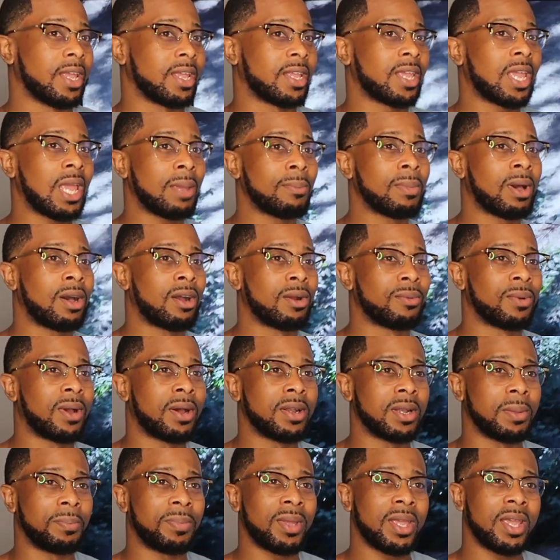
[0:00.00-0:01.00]
It came out
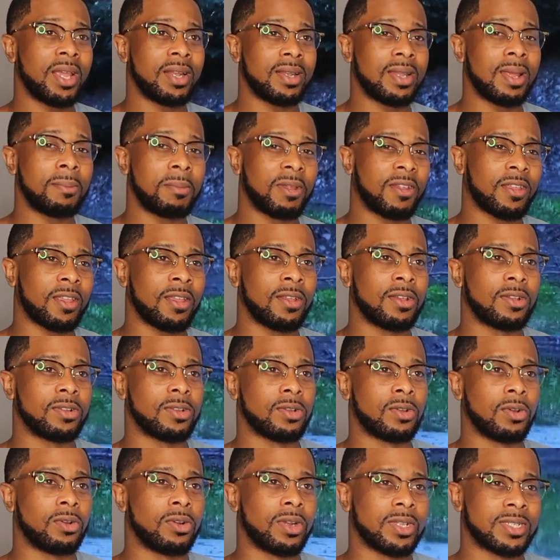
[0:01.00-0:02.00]
around the pandemic,
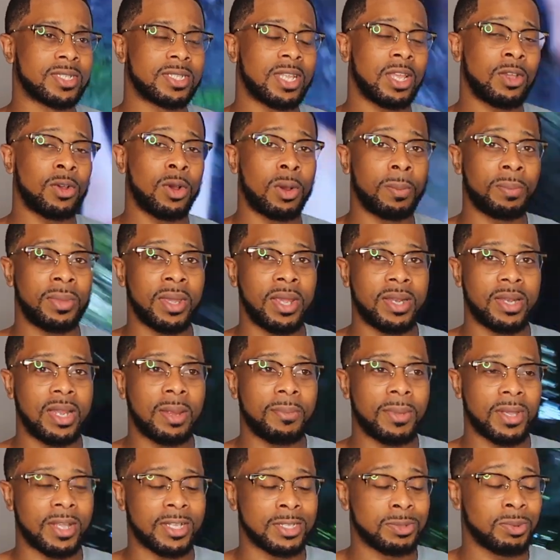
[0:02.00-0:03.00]
during the stay-home
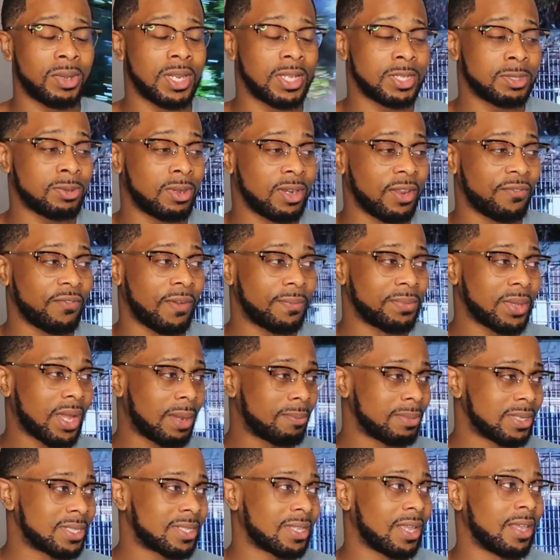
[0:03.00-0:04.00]
pandemic in 2020, if I'm
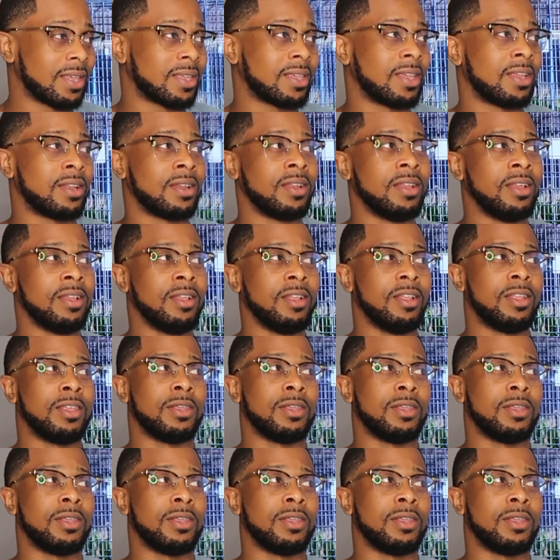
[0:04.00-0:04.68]
not mistaken.